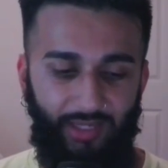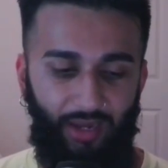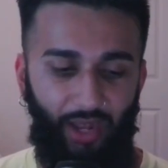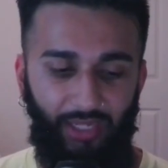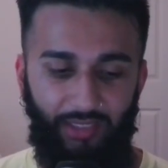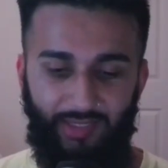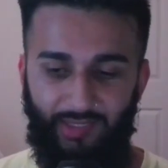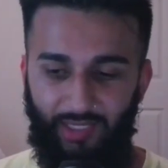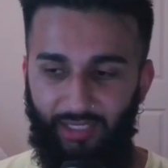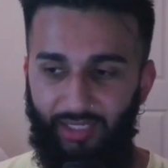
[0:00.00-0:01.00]
as hell. Any
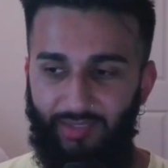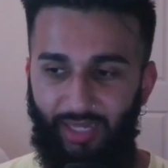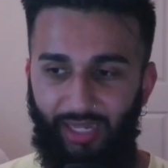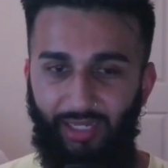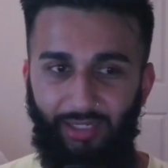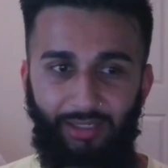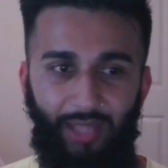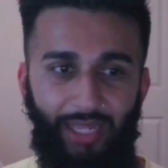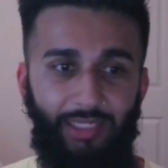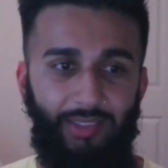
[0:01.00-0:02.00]
scene he's in,
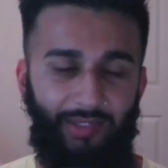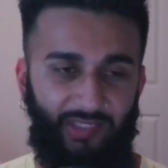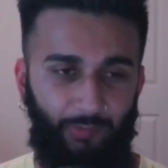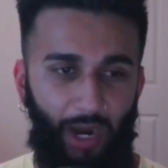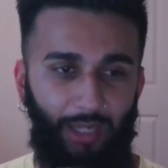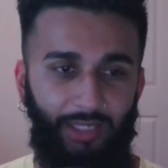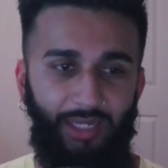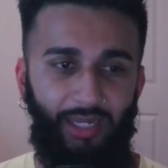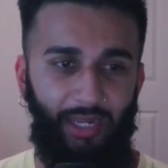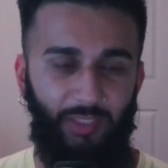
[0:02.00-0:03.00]
like he's like
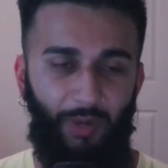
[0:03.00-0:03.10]
smiling, hands